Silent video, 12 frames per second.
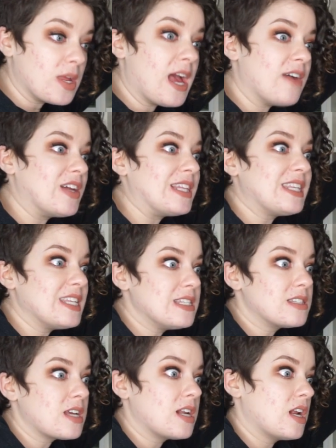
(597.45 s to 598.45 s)
have at
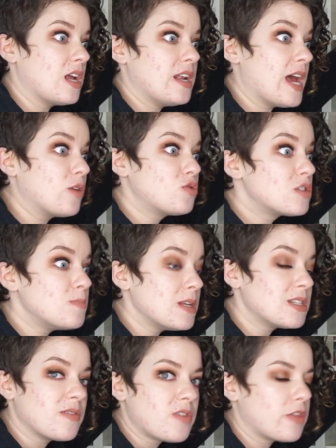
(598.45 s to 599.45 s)
least an
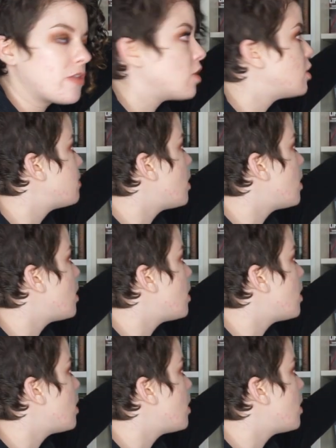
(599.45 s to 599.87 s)
announcement of the third